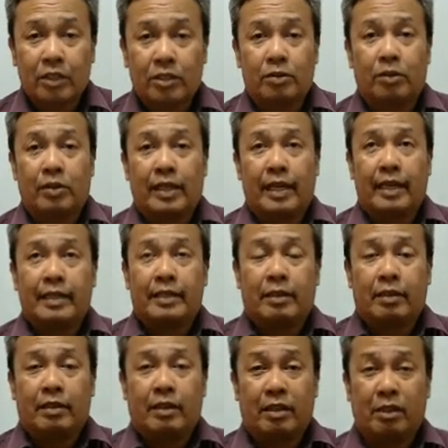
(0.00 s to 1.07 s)
so that
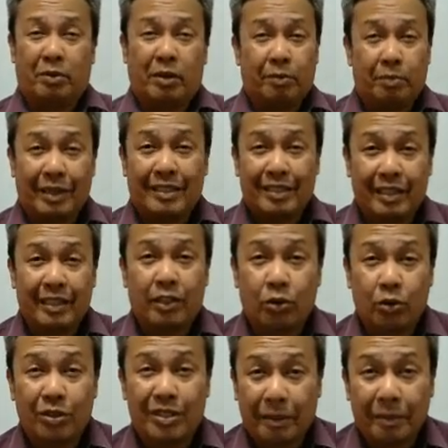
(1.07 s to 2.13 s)
when bacteria
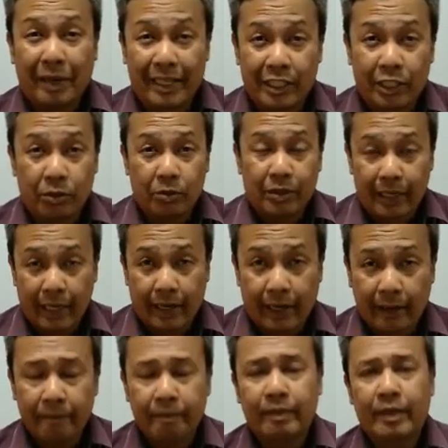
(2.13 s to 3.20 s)
grows, it makes new
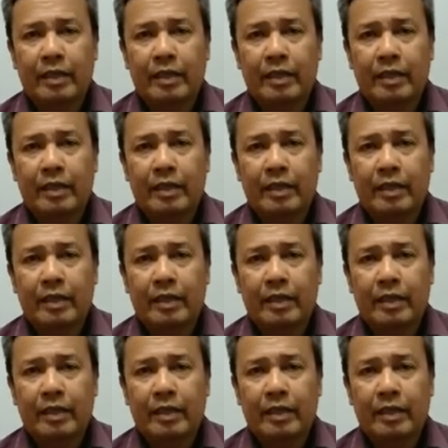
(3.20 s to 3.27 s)
DNA.